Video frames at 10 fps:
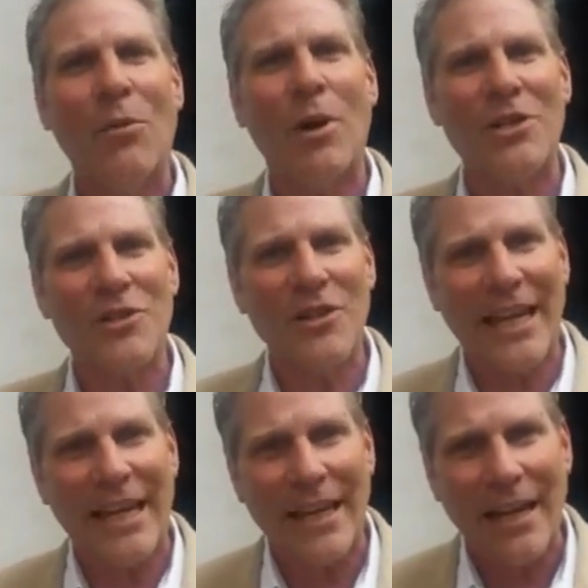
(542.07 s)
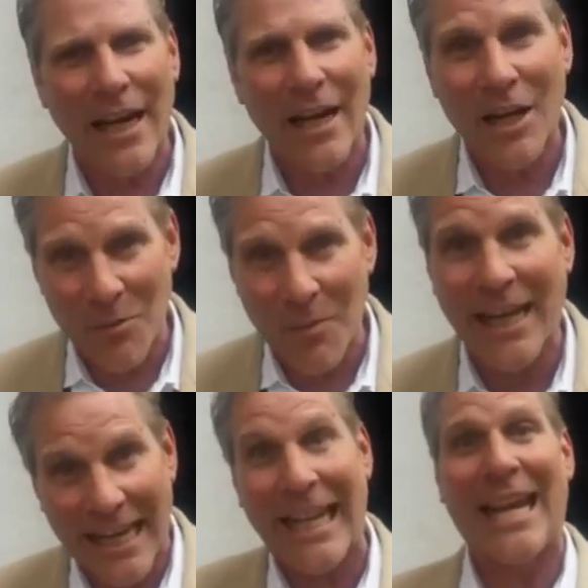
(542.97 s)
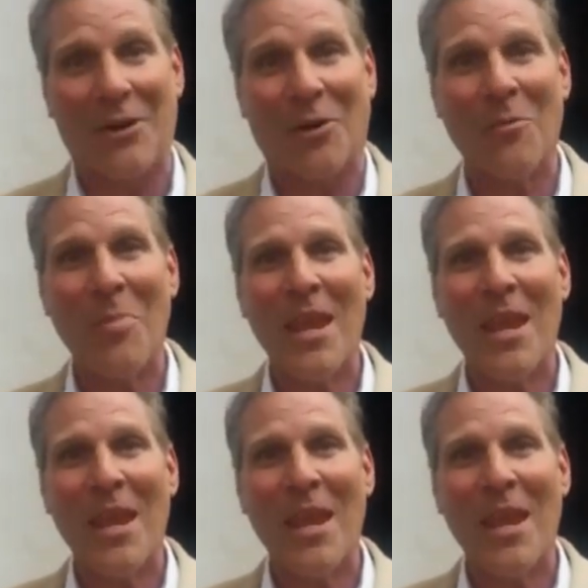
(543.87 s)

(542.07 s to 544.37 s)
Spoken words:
was the committee leader,